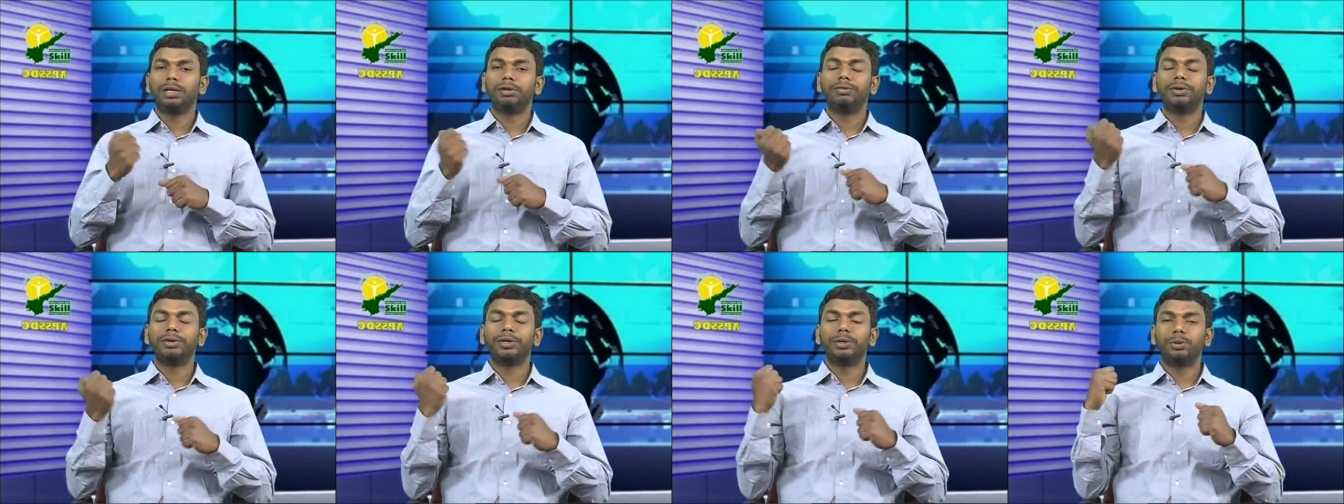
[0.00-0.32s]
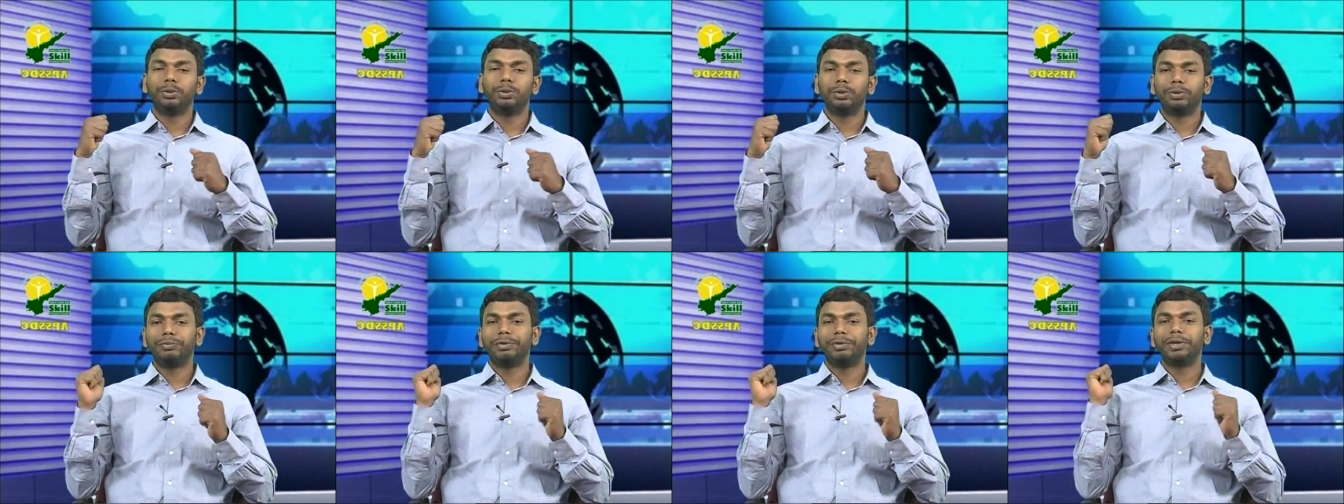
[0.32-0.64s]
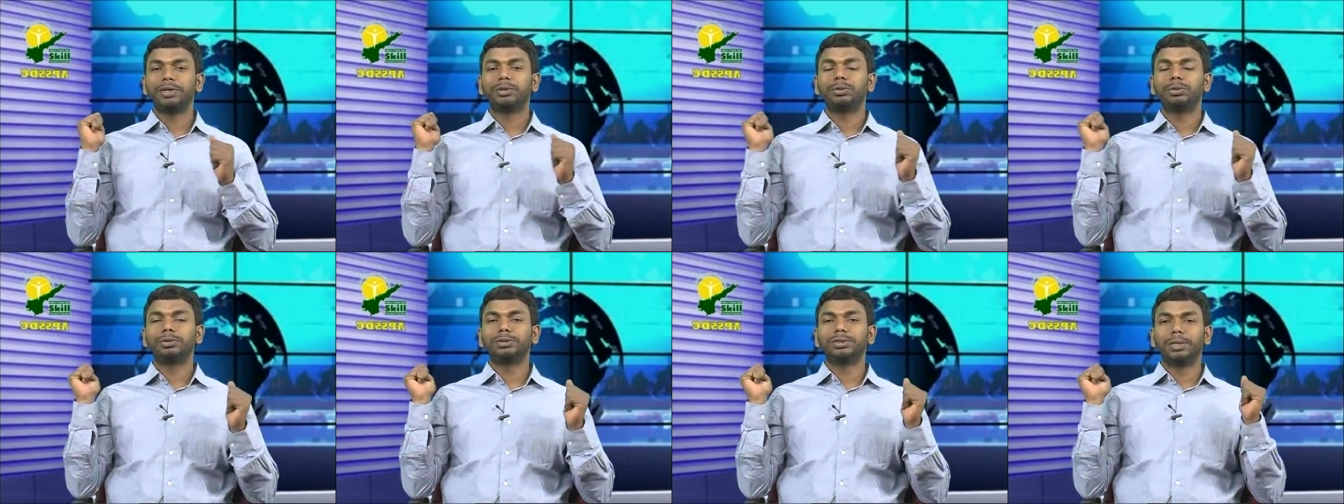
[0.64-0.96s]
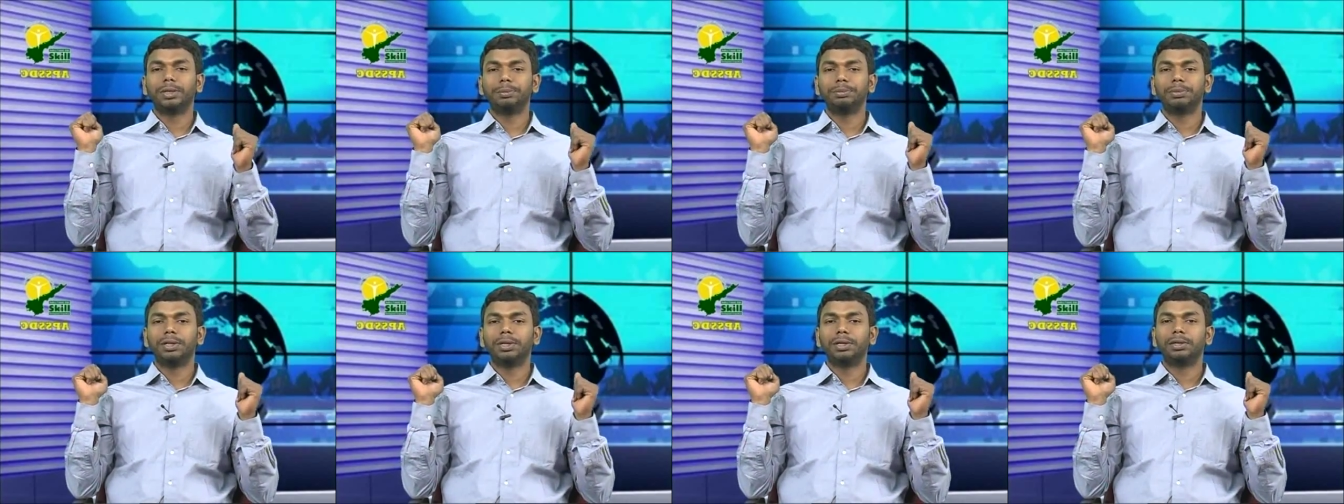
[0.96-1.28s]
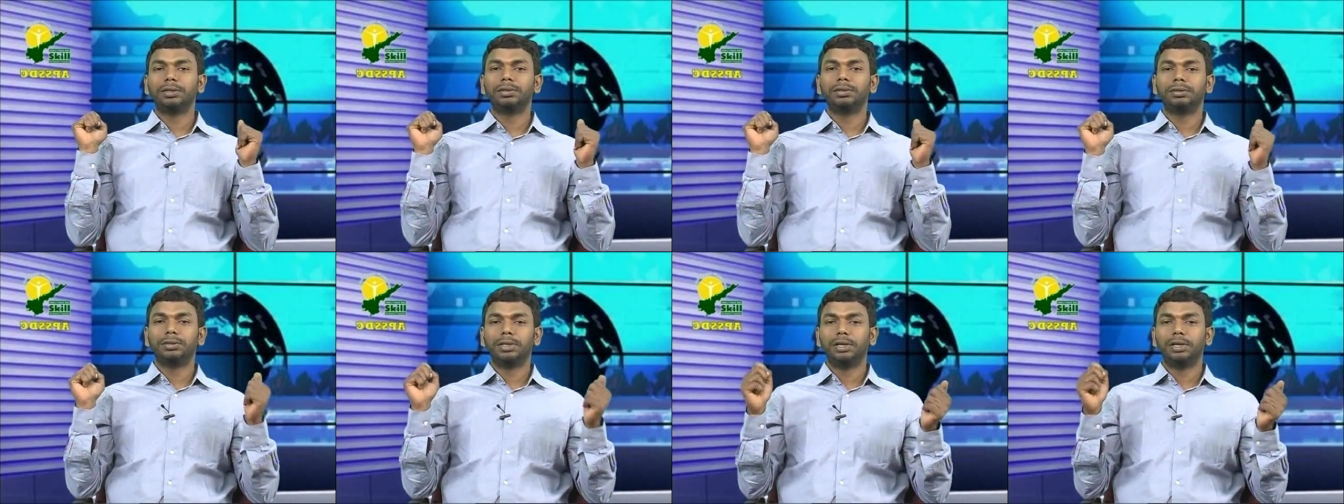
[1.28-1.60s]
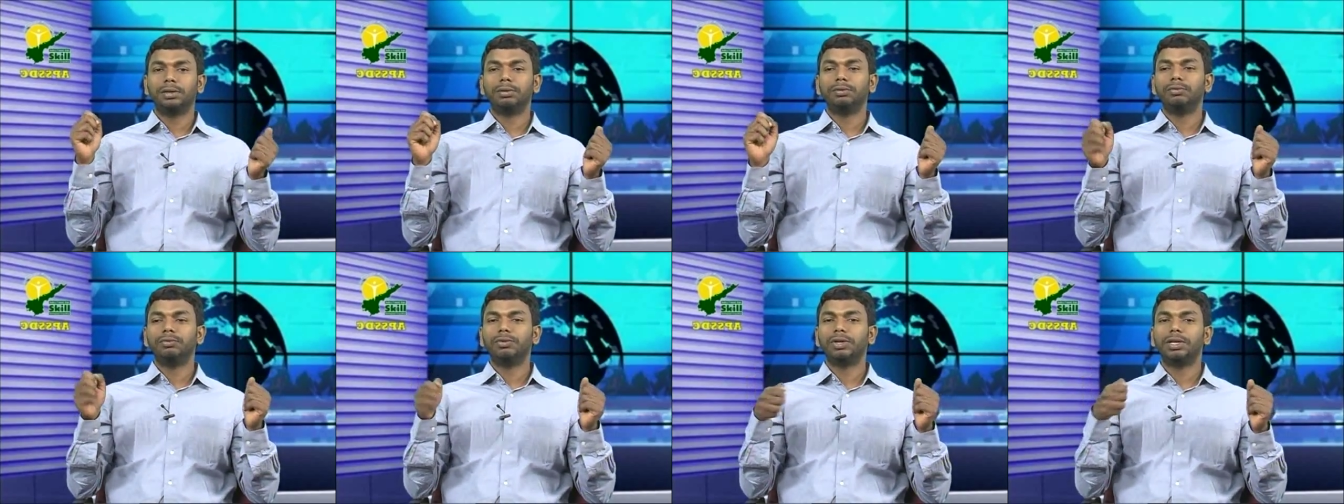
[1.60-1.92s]
If we cook something,
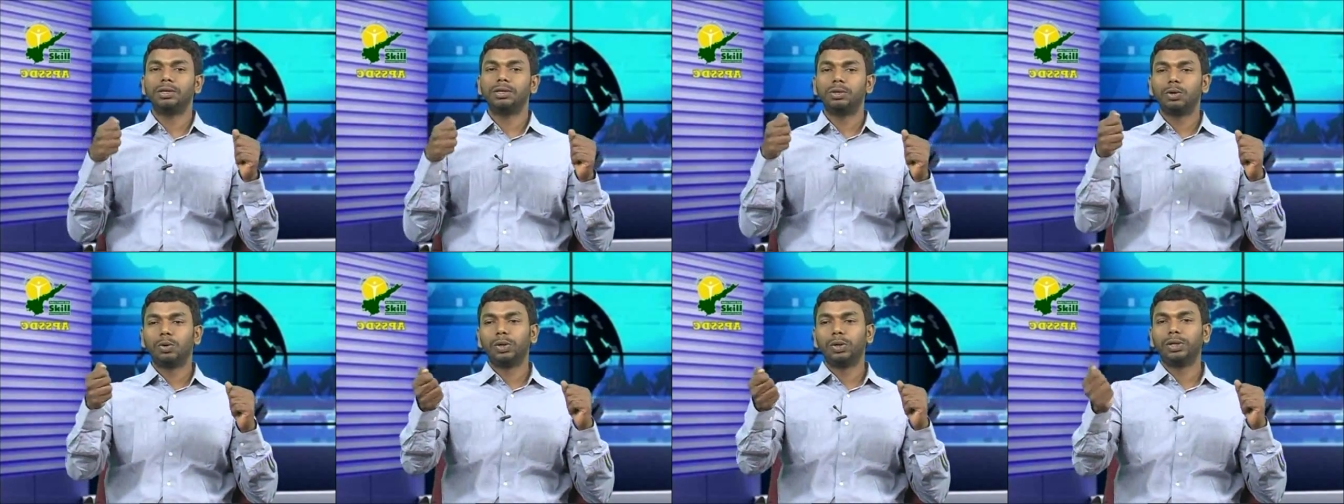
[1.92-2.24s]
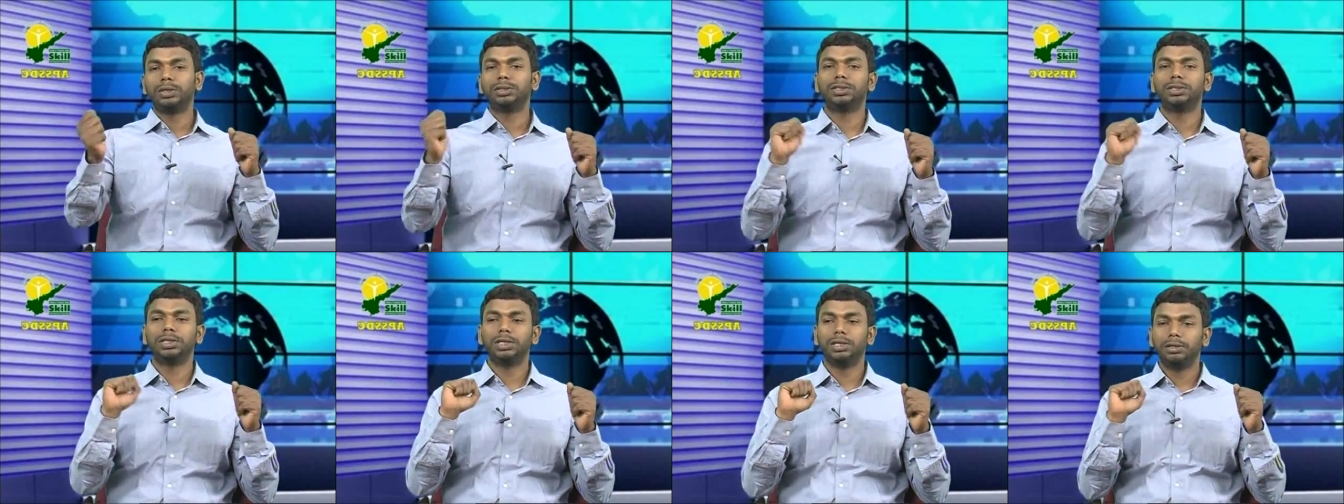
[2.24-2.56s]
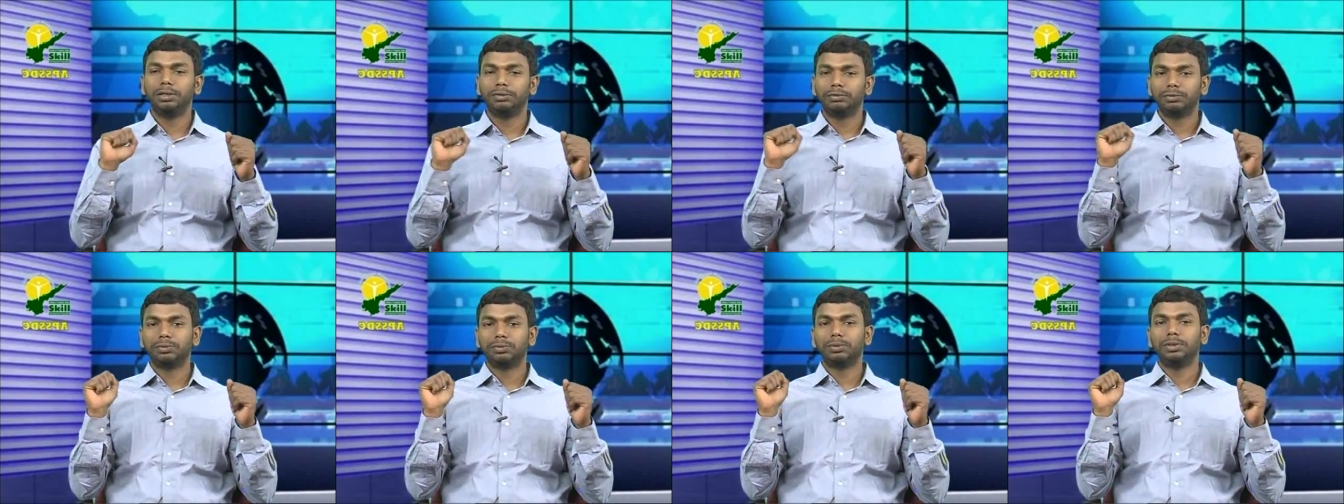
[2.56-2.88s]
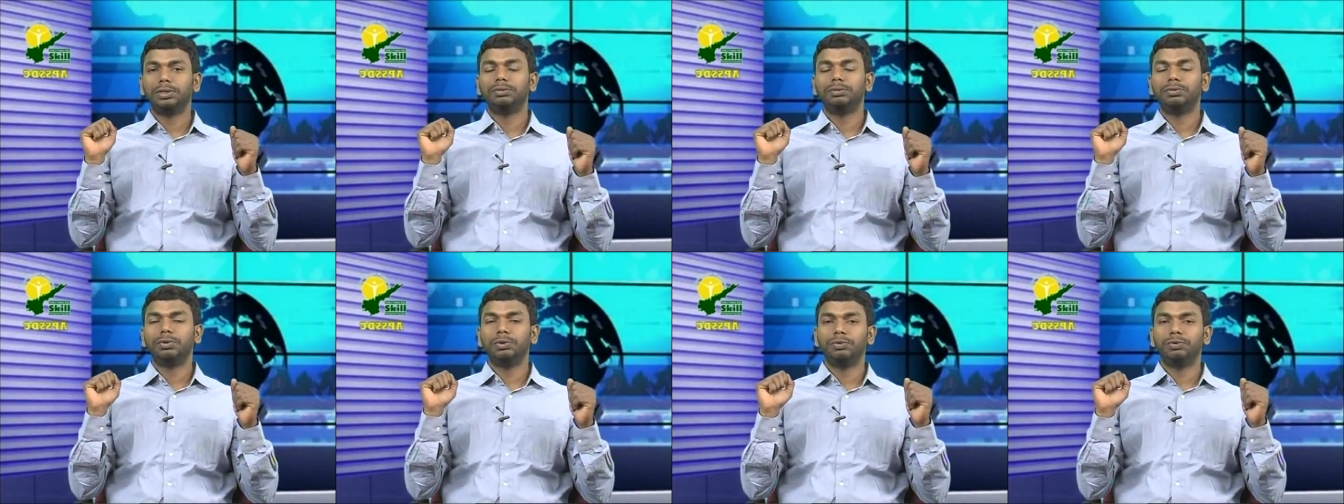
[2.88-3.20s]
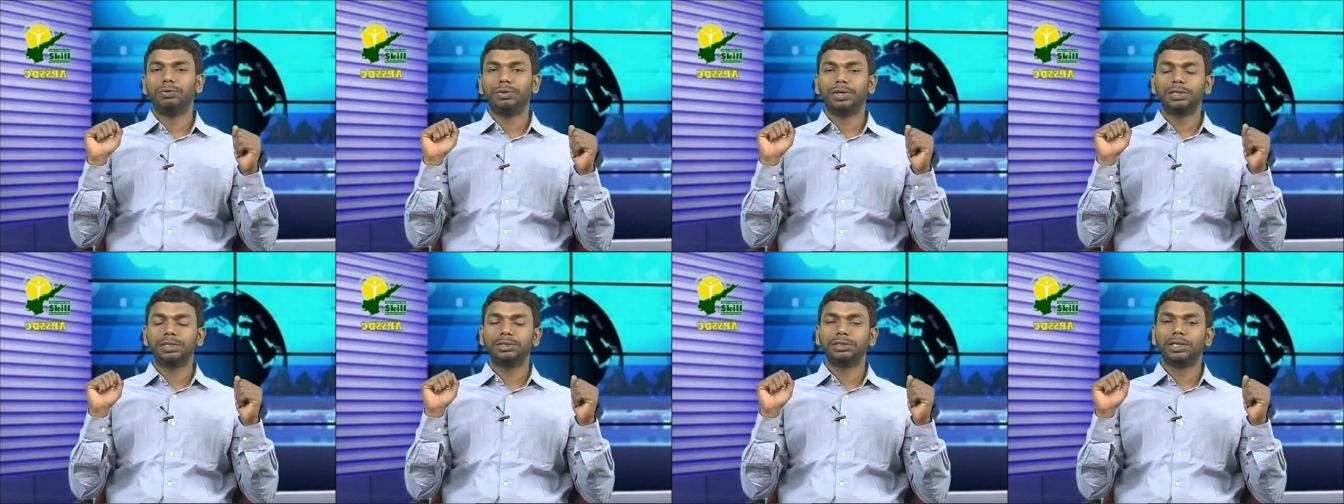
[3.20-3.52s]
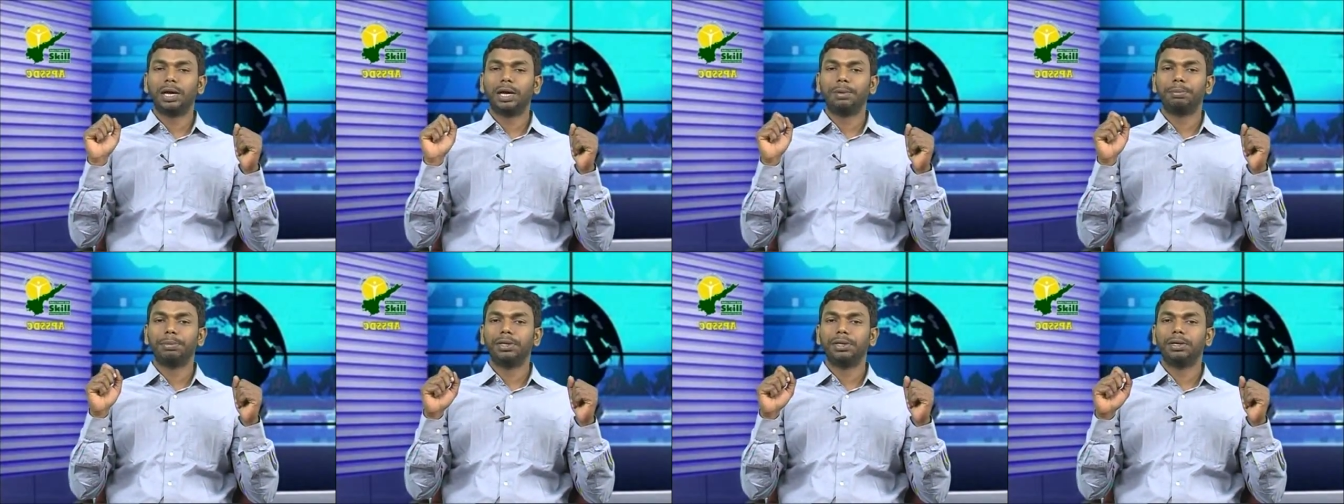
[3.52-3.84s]
then we will go and see if it is
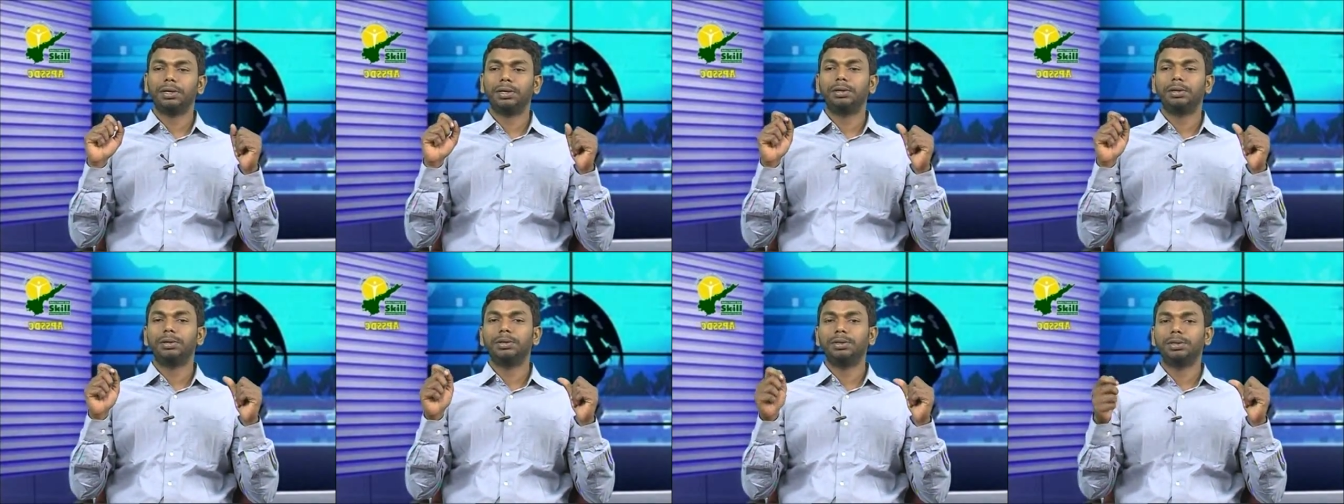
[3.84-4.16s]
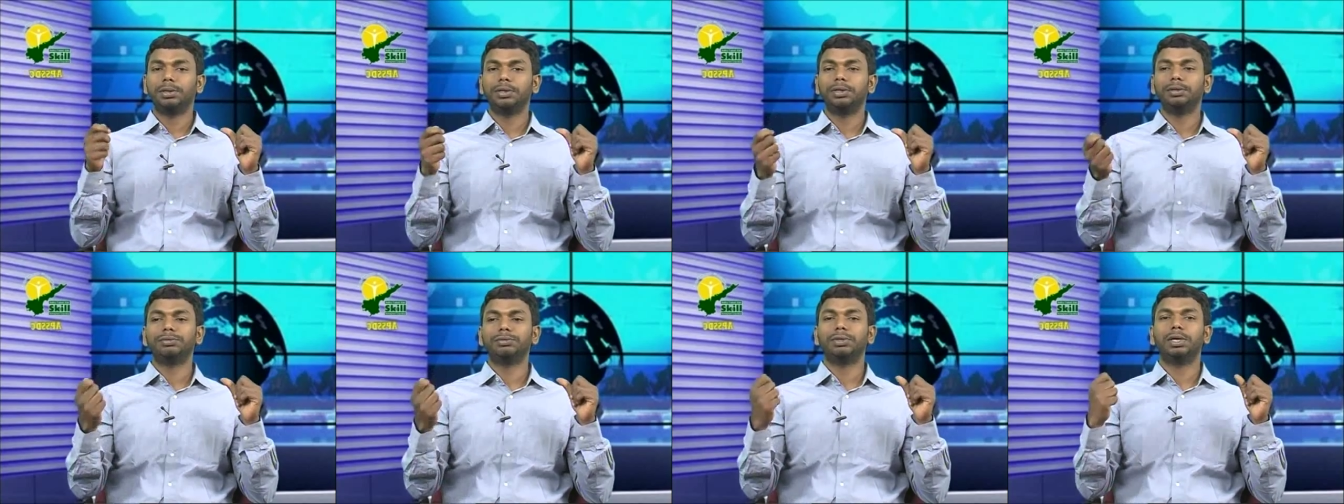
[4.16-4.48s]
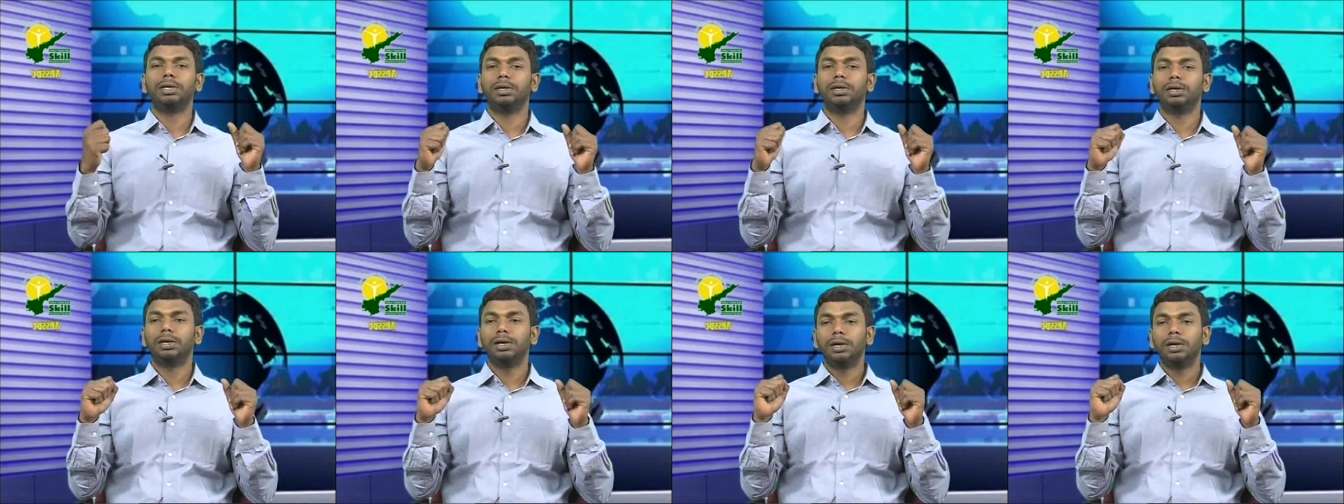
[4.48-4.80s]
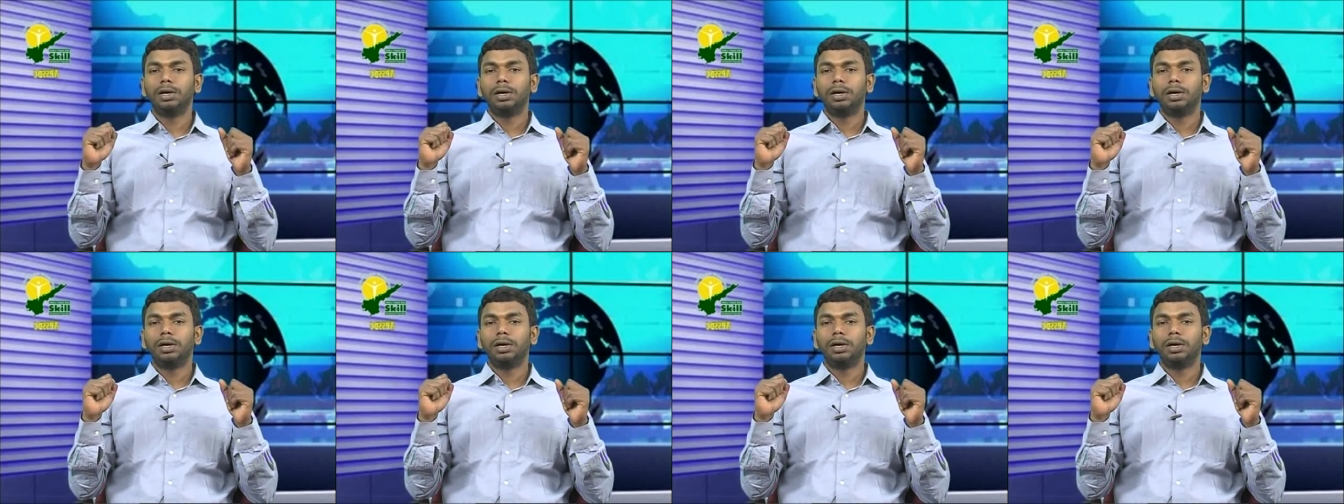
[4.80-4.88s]
happening, if the